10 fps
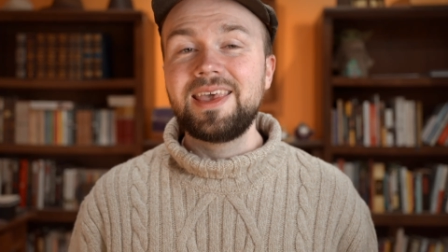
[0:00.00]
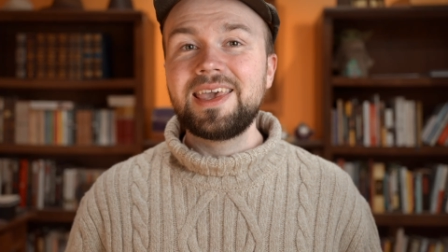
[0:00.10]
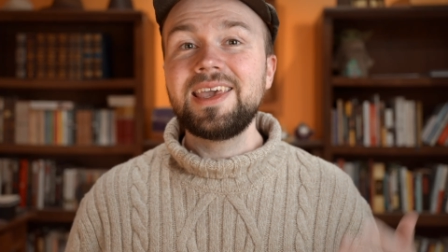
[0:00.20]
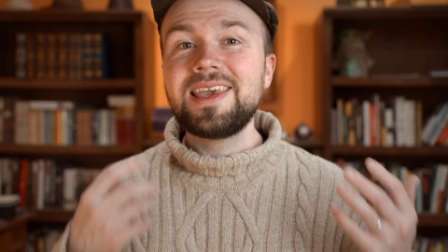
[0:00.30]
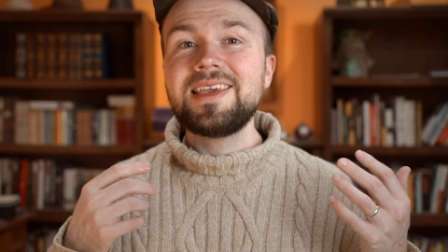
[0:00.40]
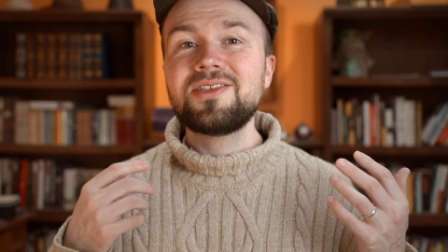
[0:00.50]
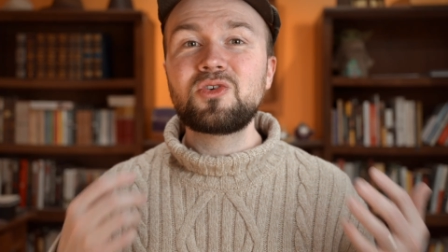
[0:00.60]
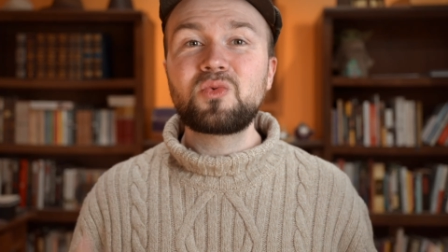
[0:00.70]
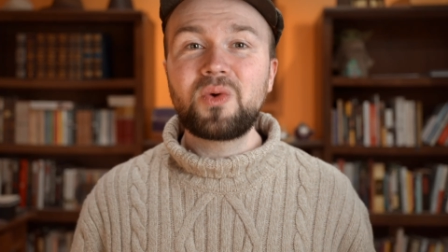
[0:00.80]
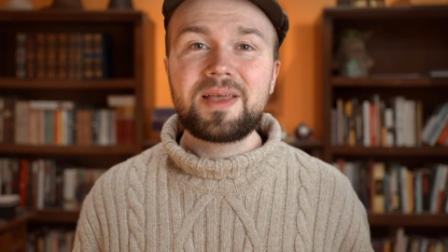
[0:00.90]
It is
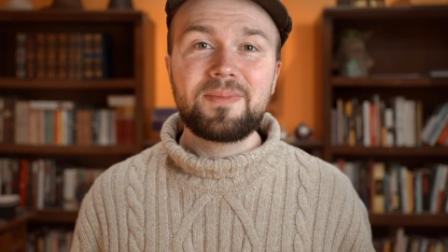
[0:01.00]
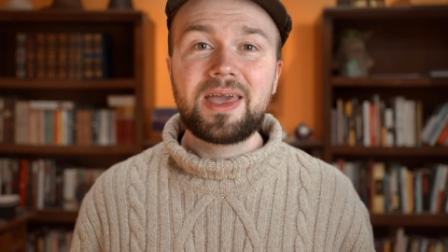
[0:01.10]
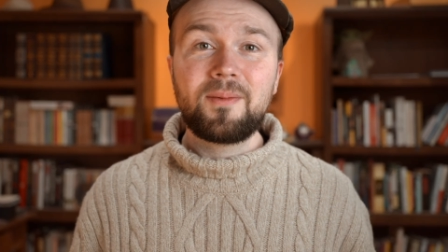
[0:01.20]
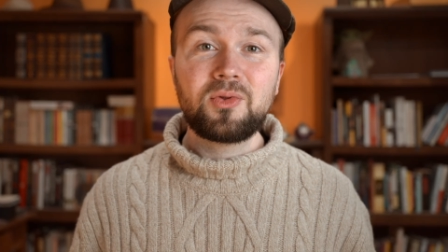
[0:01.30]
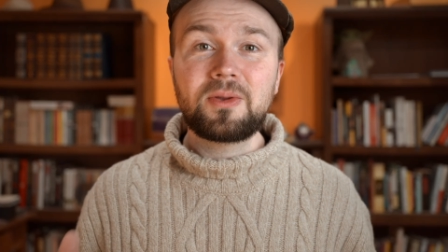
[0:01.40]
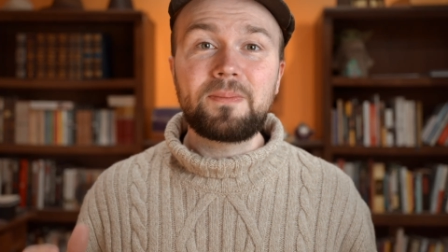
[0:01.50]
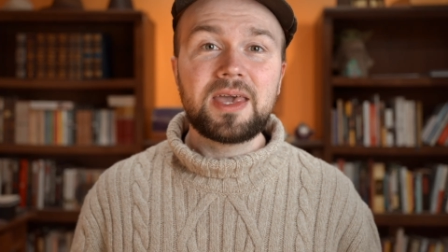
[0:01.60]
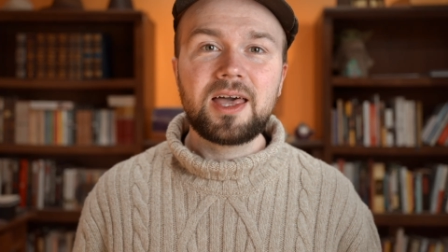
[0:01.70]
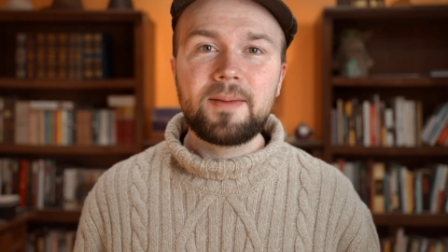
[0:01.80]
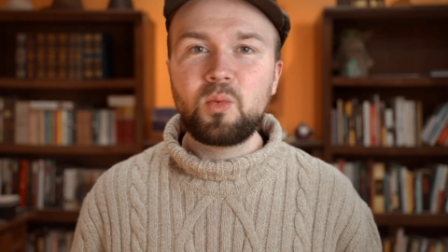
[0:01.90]
great being able to
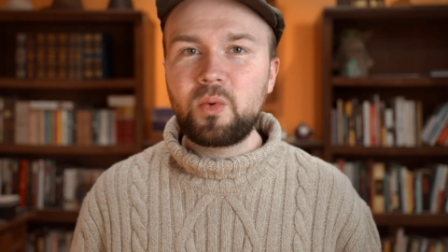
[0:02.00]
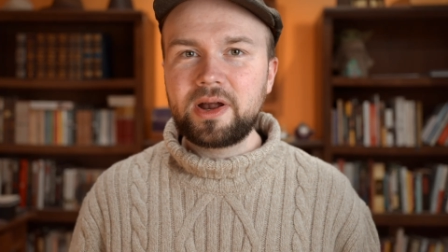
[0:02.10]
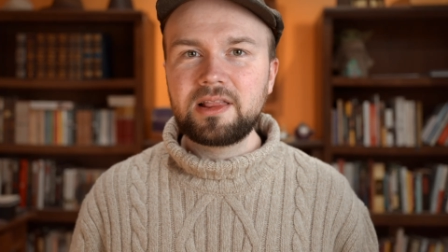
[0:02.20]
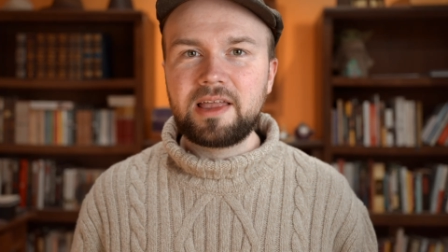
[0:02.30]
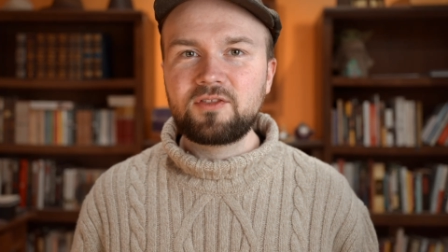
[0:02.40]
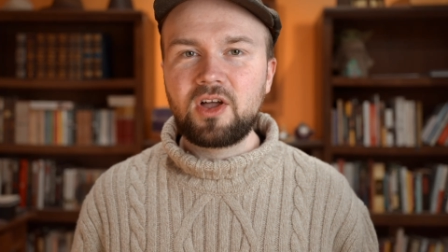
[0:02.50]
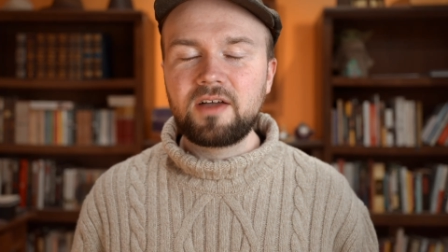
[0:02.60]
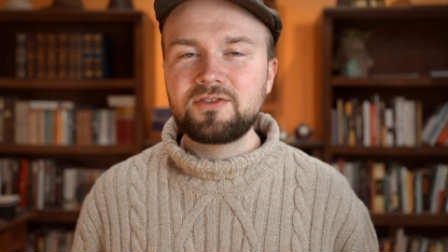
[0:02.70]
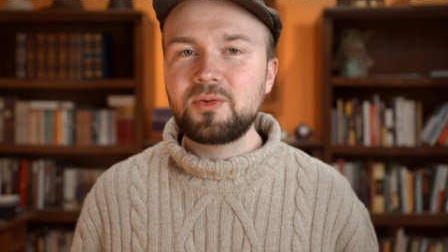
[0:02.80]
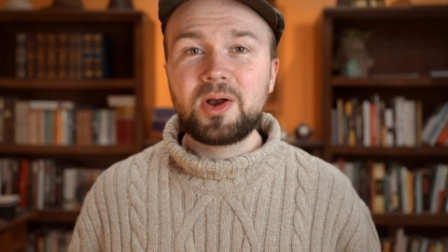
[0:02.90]
pick up where I left
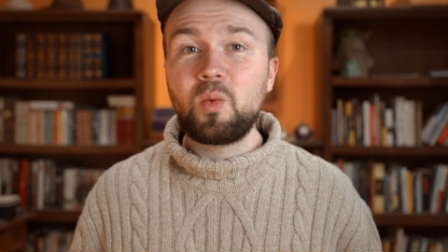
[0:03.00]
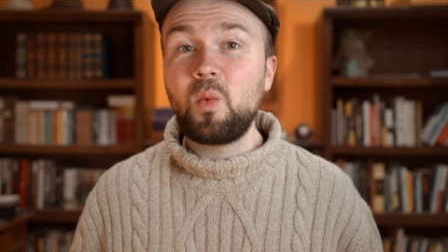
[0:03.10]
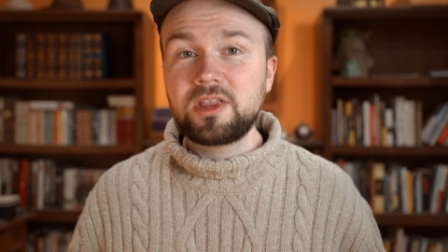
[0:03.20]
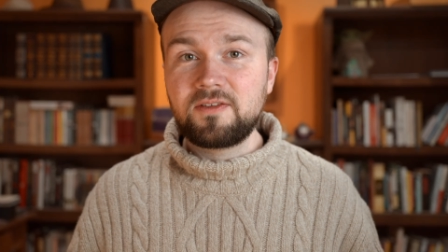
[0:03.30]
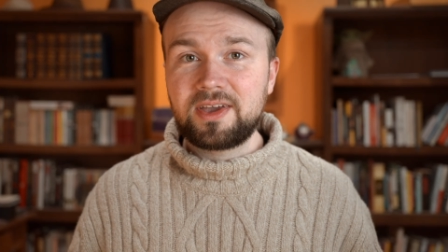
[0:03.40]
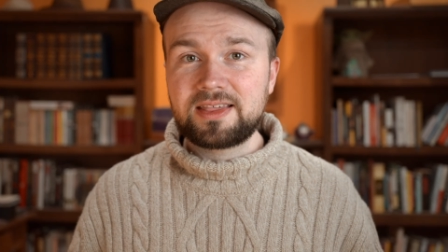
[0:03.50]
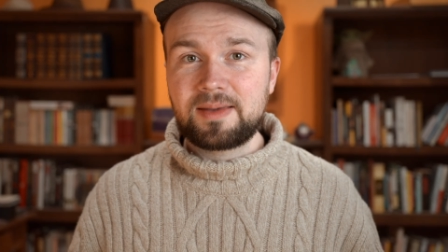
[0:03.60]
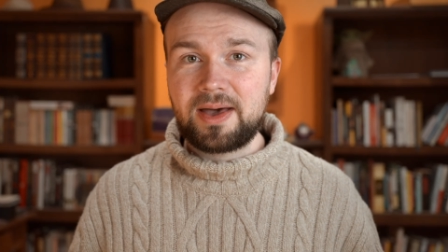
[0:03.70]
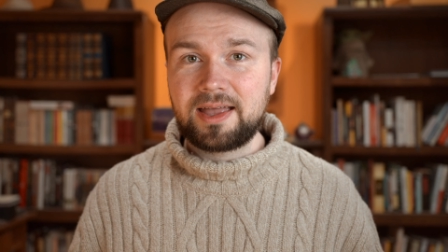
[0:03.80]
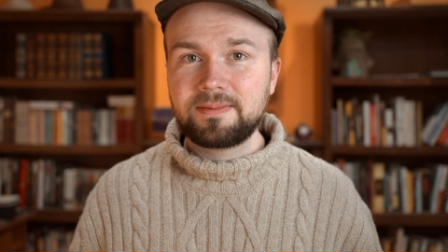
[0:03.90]
off no matter what device
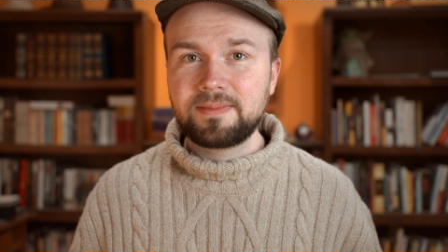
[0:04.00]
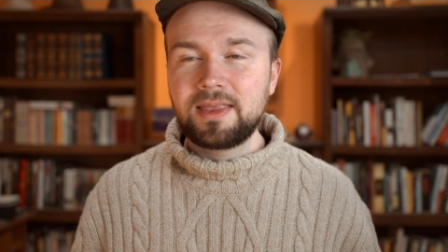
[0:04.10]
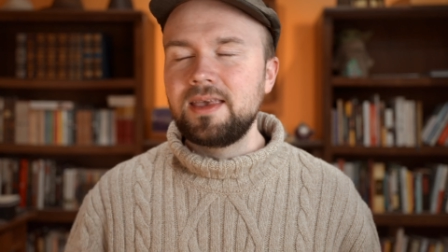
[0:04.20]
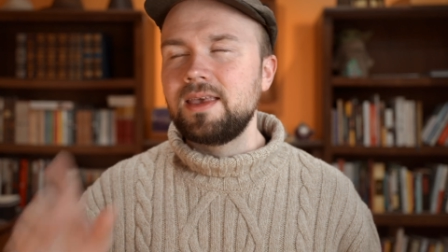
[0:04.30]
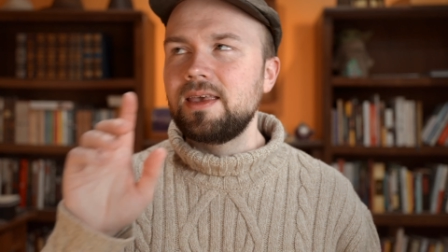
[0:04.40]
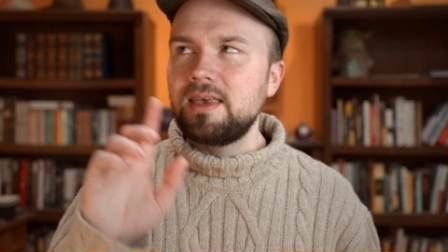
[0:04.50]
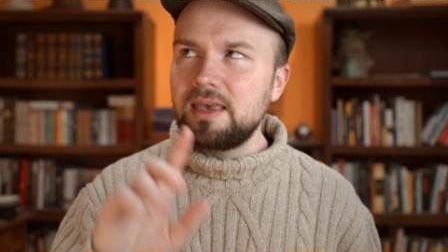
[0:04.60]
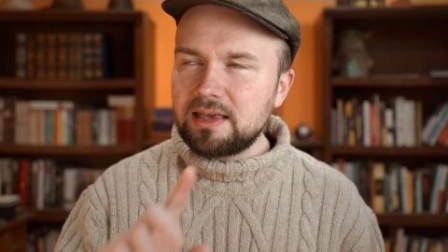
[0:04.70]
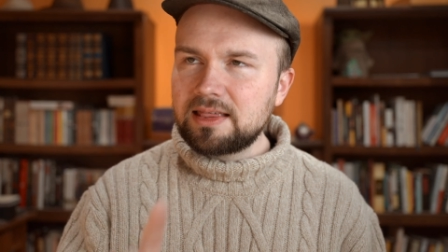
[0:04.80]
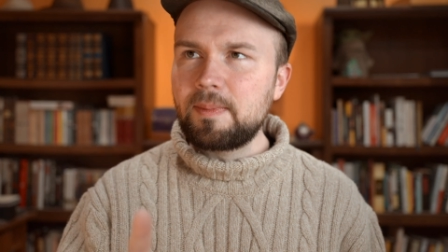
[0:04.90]
I'm on,
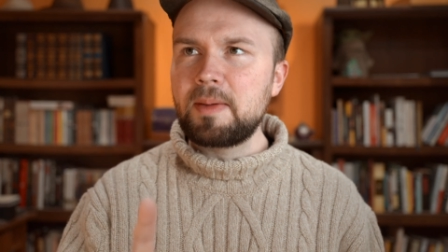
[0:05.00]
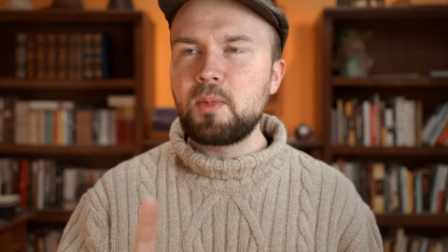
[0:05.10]
except my